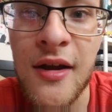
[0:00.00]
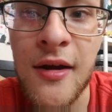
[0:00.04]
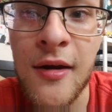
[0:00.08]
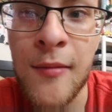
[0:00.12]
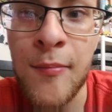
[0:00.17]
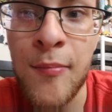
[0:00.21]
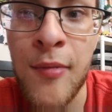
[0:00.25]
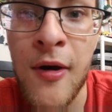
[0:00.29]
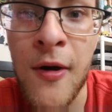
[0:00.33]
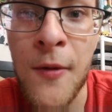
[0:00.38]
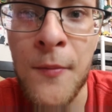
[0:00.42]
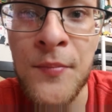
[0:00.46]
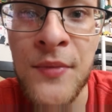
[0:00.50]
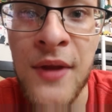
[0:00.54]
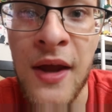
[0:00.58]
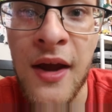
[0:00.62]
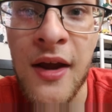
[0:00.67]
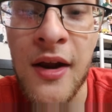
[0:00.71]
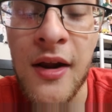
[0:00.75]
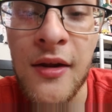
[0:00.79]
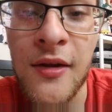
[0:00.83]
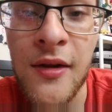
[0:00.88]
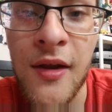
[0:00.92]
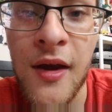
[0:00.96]
pumped
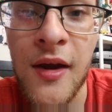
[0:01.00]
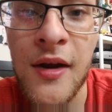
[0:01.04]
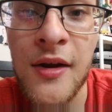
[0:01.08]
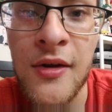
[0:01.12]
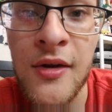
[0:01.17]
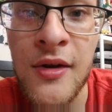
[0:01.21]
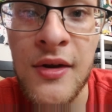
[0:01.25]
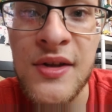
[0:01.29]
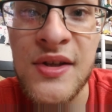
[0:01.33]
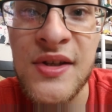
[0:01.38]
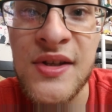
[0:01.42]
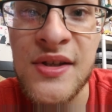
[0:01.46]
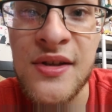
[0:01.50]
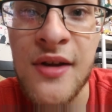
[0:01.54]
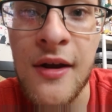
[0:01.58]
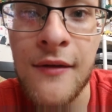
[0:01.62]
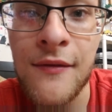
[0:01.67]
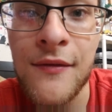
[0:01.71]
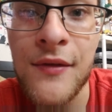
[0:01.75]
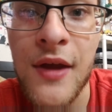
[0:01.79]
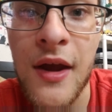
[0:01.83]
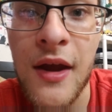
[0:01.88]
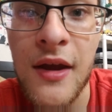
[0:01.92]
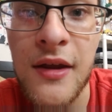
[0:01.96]
out a lot of good
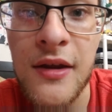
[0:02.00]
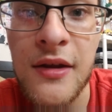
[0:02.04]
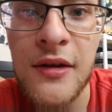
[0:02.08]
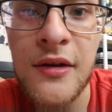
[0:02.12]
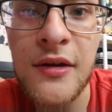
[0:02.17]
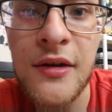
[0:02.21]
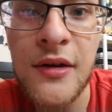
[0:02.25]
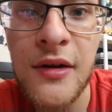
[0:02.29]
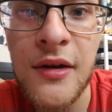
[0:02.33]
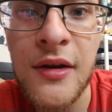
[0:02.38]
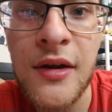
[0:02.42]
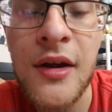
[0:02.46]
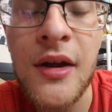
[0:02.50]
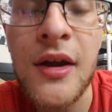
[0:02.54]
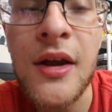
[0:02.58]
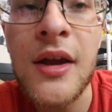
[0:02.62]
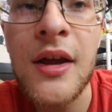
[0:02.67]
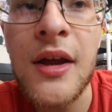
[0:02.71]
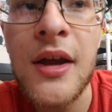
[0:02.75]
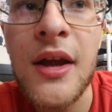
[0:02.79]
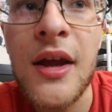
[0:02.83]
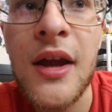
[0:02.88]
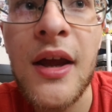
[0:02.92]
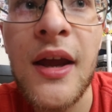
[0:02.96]
stuff that year,
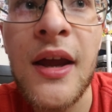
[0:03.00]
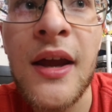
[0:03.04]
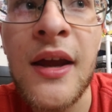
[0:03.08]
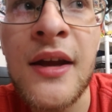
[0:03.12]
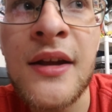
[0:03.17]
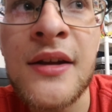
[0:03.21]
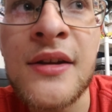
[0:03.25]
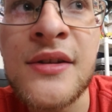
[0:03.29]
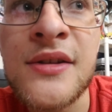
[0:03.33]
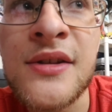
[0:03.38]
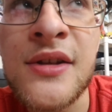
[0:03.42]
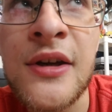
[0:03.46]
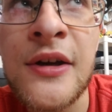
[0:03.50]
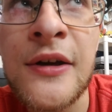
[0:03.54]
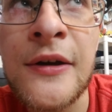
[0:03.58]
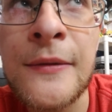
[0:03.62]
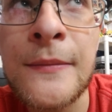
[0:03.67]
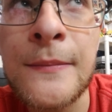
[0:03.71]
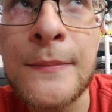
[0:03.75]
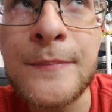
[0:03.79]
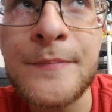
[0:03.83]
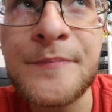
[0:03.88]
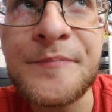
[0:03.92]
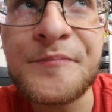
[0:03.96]
and
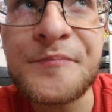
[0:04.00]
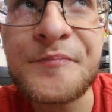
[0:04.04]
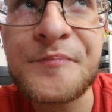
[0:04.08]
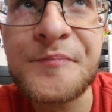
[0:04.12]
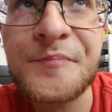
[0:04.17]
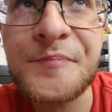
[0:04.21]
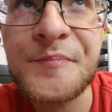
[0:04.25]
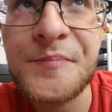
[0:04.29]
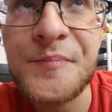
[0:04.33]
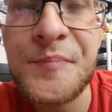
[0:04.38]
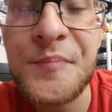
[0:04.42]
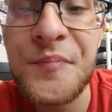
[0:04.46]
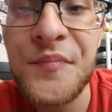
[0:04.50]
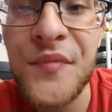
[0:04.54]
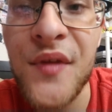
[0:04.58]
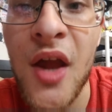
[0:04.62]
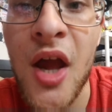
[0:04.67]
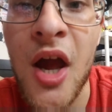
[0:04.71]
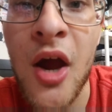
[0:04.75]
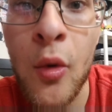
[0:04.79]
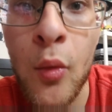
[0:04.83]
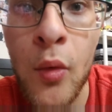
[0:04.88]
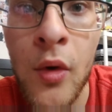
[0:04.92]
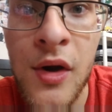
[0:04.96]

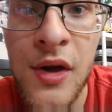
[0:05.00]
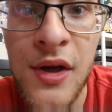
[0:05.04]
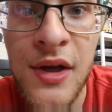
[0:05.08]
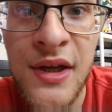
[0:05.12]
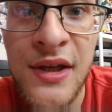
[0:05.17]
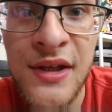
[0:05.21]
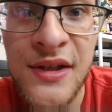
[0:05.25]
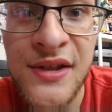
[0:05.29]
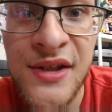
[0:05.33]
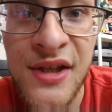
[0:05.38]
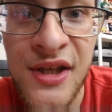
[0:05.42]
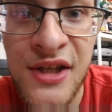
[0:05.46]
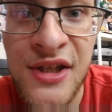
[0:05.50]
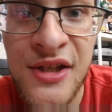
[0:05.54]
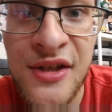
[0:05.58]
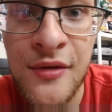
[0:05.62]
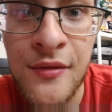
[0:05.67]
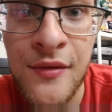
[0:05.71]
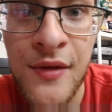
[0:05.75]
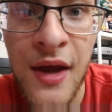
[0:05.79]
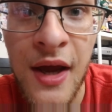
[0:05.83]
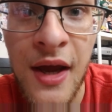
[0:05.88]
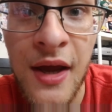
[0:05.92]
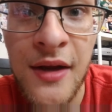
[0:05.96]
I want to
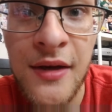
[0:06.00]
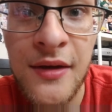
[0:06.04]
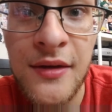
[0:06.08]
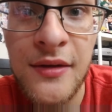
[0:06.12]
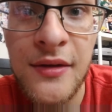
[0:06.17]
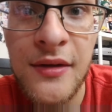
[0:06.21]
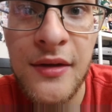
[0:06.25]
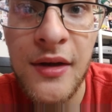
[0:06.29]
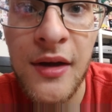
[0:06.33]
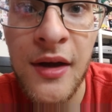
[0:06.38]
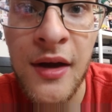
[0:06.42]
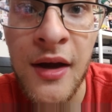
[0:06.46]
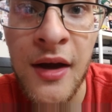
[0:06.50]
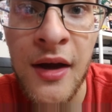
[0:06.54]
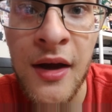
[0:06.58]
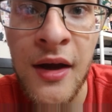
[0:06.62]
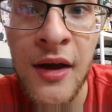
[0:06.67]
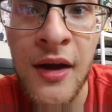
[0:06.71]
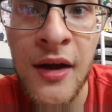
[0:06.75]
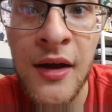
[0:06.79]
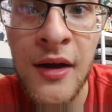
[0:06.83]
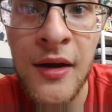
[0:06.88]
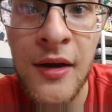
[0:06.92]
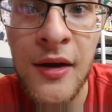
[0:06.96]
continue that
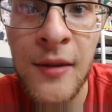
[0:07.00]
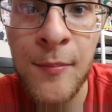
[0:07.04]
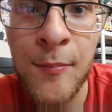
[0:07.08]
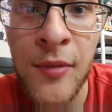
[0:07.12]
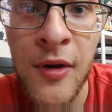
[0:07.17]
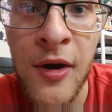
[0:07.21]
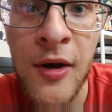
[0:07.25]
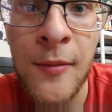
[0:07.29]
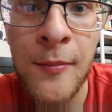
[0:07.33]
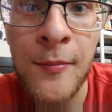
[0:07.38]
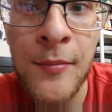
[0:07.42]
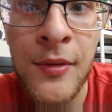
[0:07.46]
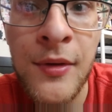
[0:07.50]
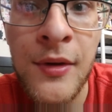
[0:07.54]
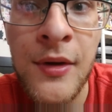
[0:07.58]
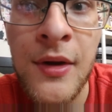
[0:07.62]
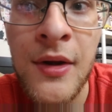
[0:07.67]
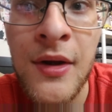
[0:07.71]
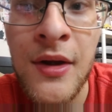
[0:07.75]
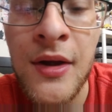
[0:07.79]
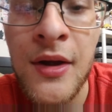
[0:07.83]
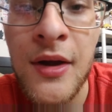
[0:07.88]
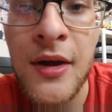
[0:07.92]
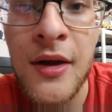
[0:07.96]
pump
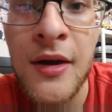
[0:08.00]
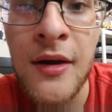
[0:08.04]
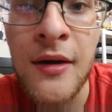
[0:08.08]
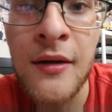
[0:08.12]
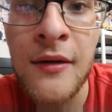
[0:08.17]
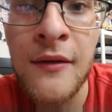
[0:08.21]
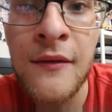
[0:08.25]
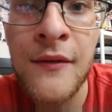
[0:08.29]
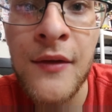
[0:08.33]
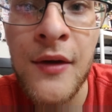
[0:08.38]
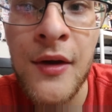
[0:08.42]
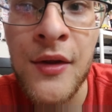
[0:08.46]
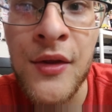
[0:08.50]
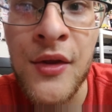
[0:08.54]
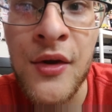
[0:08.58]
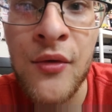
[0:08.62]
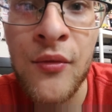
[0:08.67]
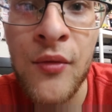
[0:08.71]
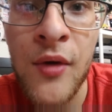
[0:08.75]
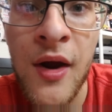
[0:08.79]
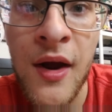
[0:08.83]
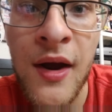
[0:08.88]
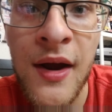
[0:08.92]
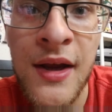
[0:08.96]
of the
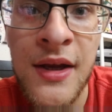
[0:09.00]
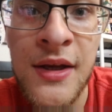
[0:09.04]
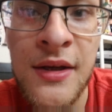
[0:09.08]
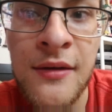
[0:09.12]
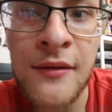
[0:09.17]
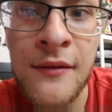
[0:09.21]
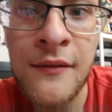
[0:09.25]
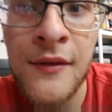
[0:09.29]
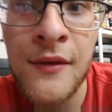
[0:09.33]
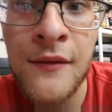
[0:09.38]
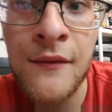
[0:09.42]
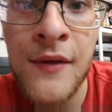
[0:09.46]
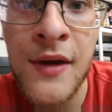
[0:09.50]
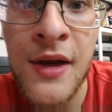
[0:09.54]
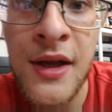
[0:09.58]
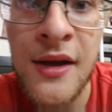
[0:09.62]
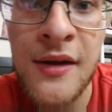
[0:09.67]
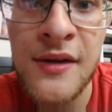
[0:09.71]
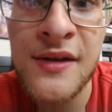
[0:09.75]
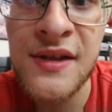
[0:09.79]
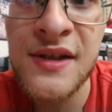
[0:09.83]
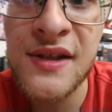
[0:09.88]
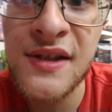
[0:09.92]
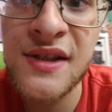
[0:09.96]
grind of the
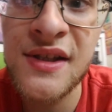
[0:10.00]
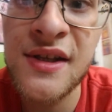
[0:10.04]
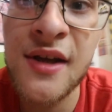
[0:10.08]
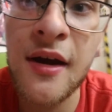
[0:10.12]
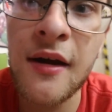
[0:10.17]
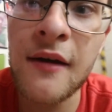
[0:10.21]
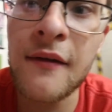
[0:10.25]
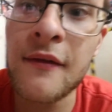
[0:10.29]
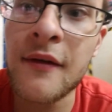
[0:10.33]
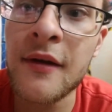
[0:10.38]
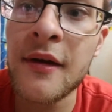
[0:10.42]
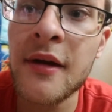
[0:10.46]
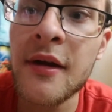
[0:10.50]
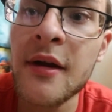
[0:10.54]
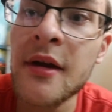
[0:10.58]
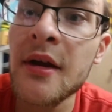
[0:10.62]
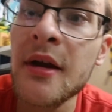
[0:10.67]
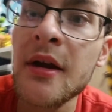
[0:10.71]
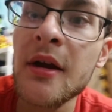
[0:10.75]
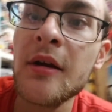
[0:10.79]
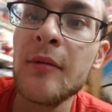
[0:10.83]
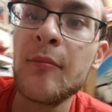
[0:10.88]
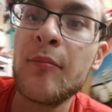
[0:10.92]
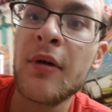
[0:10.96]
videos and stuff.
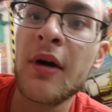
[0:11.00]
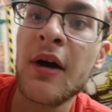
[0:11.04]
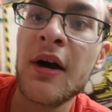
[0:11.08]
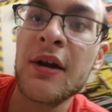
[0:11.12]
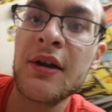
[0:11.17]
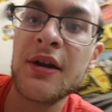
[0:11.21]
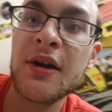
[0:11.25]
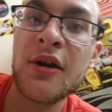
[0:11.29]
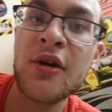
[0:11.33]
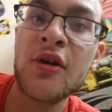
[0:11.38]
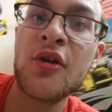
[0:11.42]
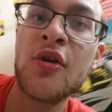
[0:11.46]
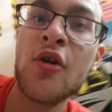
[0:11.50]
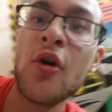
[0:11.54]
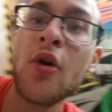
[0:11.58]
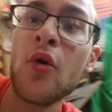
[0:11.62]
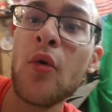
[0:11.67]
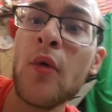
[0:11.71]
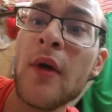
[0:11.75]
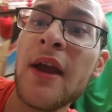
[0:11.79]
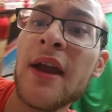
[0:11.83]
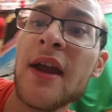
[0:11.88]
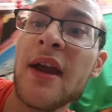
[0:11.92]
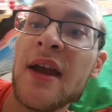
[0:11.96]
But
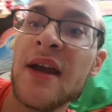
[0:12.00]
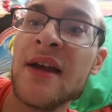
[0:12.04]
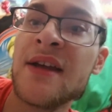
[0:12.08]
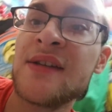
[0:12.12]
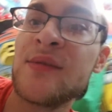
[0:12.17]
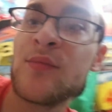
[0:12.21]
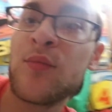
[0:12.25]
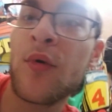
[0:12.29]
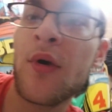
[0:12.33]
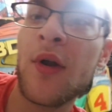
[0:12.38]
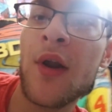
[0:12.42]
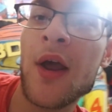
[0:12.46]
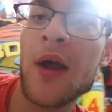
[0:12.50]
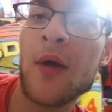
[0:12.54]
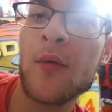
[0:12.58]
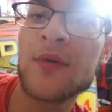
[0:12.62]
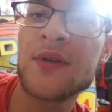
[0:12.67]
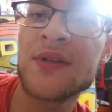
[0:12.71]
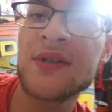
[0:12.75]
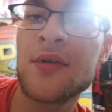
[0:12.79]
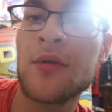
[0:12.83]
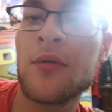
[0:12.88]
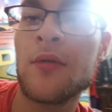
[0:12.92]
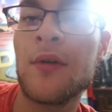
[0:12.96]
going as what I
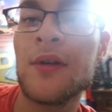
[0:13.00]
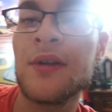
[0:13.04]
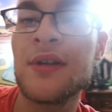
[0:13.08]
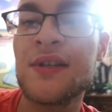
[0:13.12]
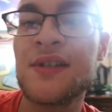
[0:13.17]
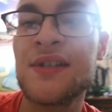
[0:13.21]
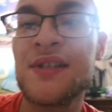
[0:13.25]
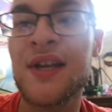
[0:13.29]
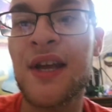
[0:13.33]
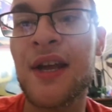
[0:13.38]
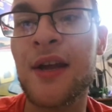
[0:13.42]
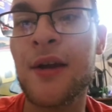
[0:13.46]
was going to say